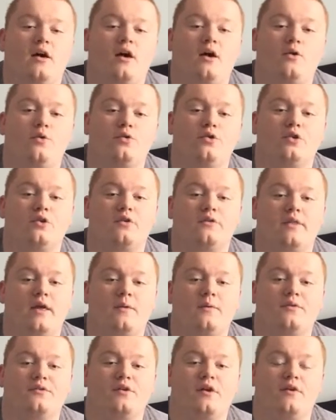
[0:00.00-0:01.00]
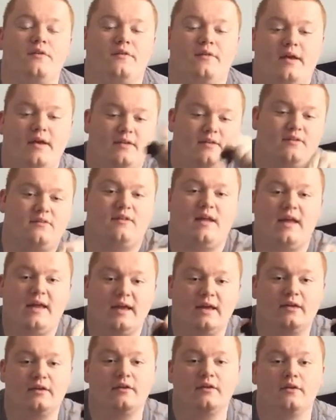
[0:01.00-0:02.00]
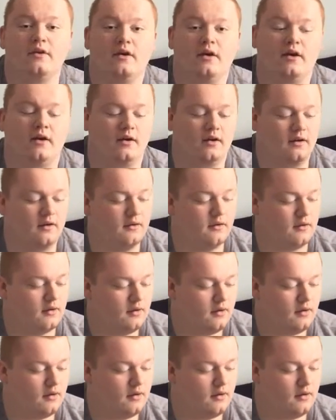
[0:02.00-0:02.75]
holder that was on that stand uh,